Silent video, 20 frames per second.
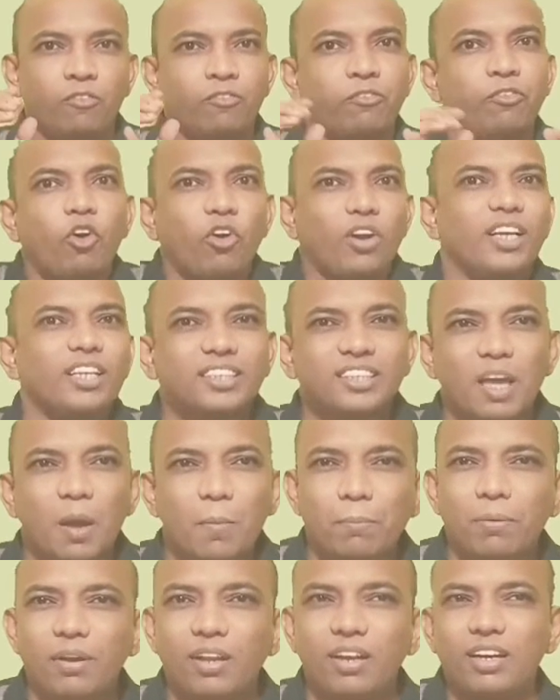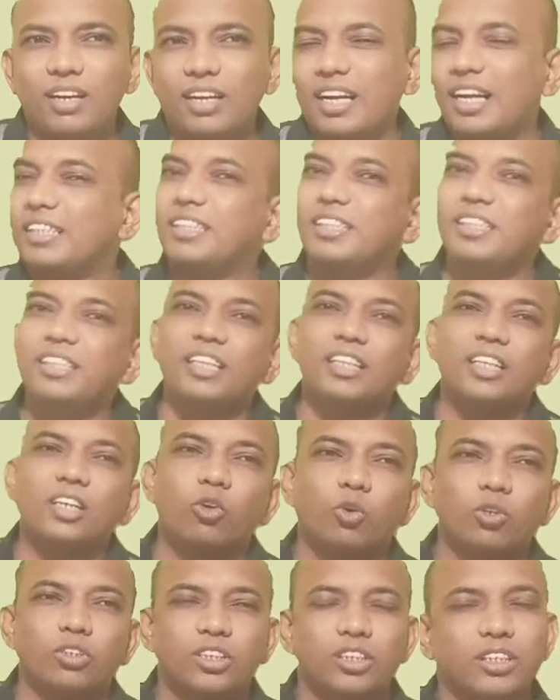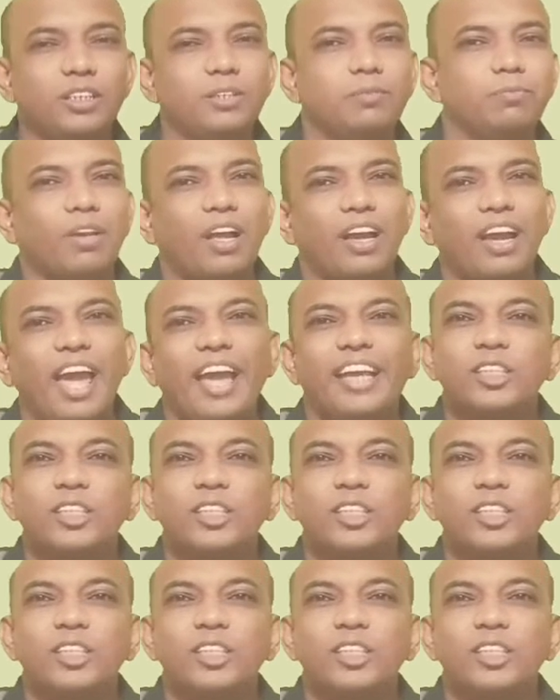For example, consider the question